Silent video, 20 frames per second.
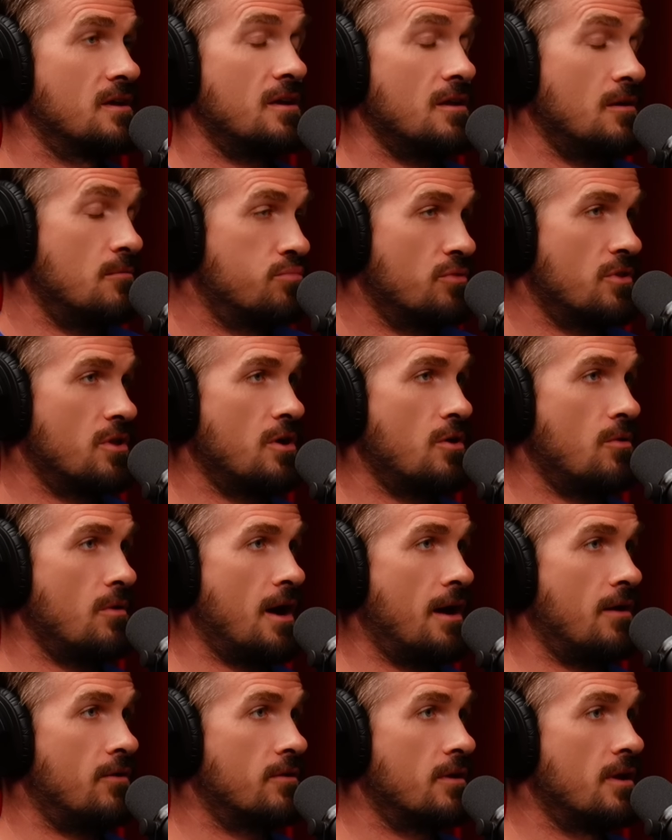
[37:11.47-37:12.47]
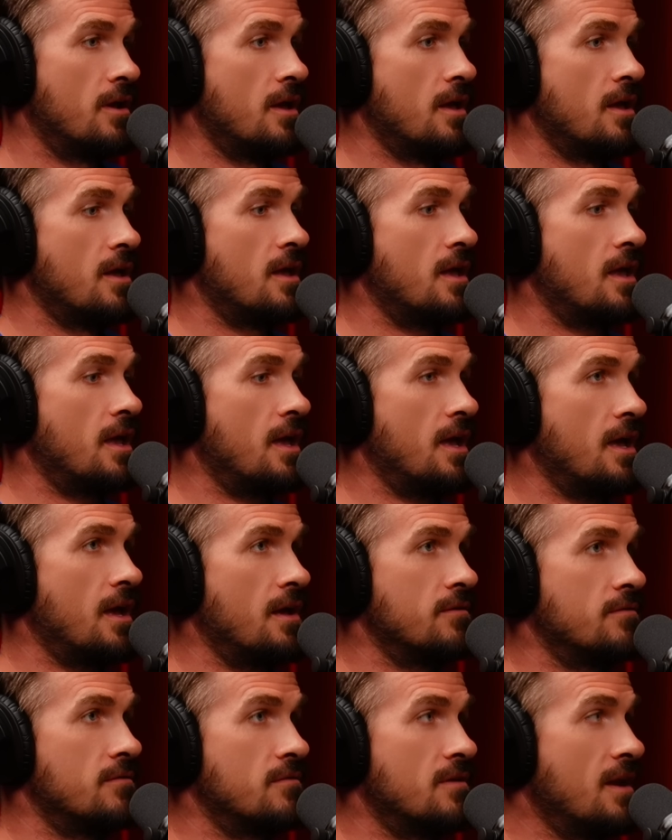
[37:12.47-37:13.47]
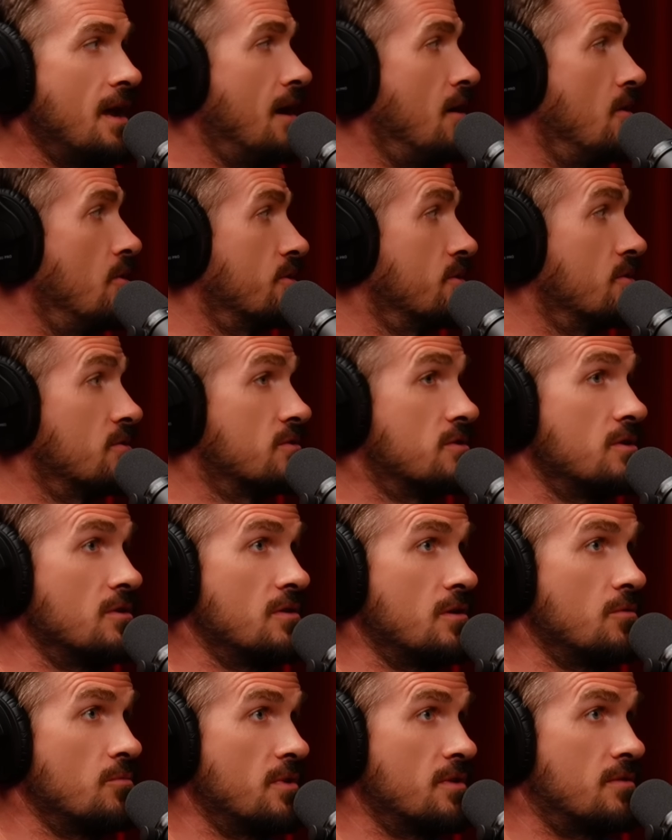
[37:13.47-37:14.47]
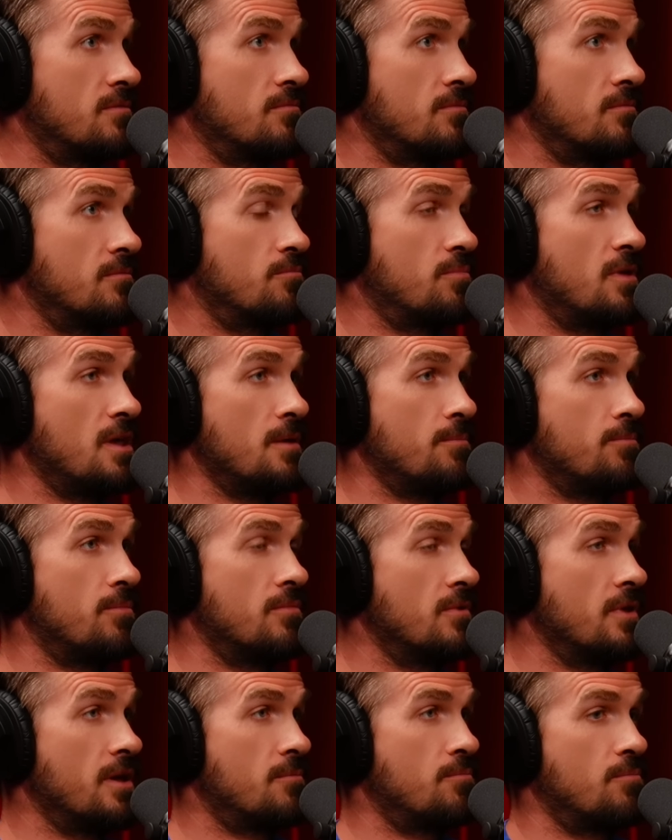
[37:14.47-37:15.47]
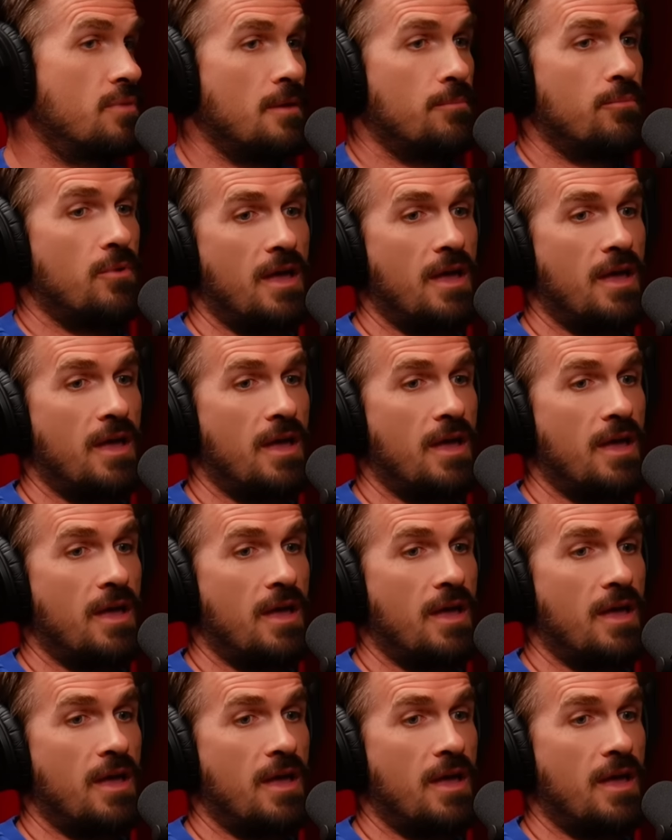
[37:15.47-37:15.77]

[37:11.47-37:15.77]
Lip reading: blow out. And now you're dealing with people,